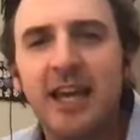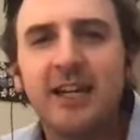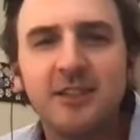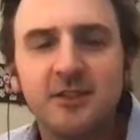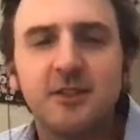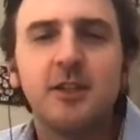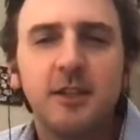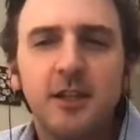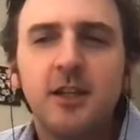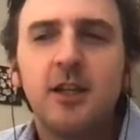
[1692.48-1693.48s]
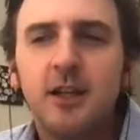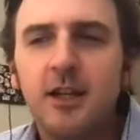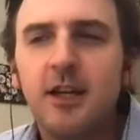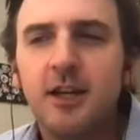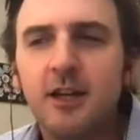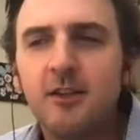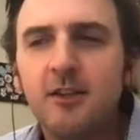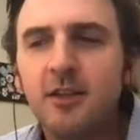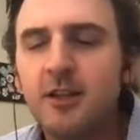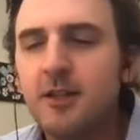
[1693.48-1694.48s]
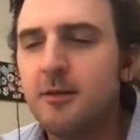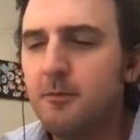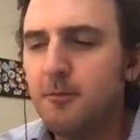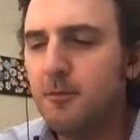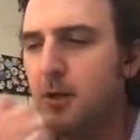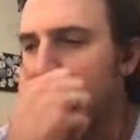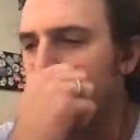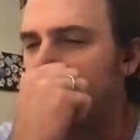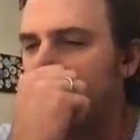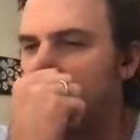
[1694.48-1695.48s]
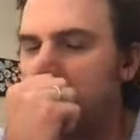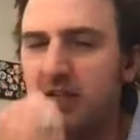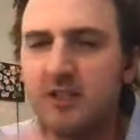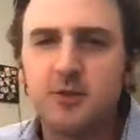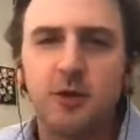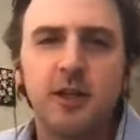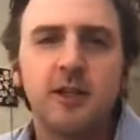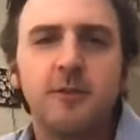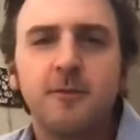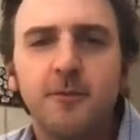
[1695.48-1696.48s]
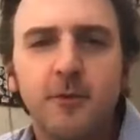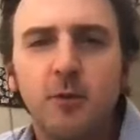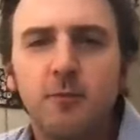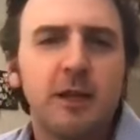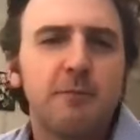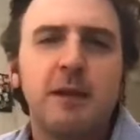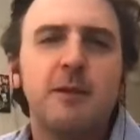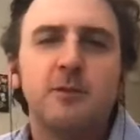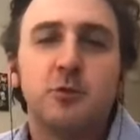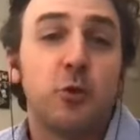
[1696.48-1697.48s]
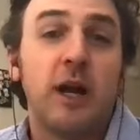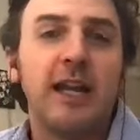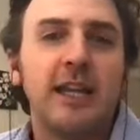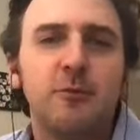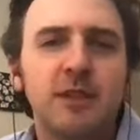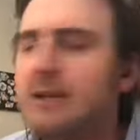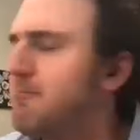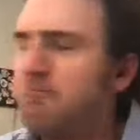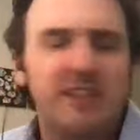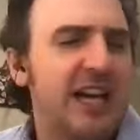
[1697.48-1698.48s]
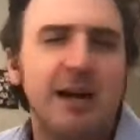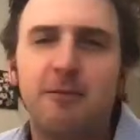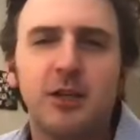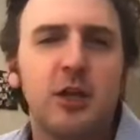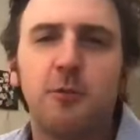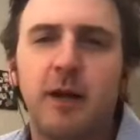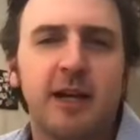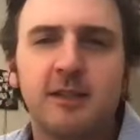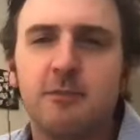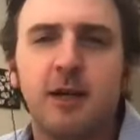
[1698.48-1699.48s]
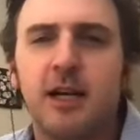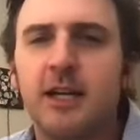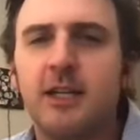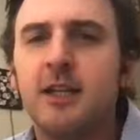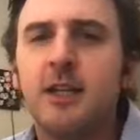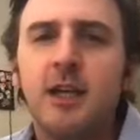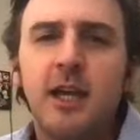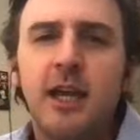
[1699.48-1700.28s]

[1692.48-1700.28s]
as uh, the you know the protest drink, or like maybe tried it and were like, nah, I'm gonna go back to my yeah, it's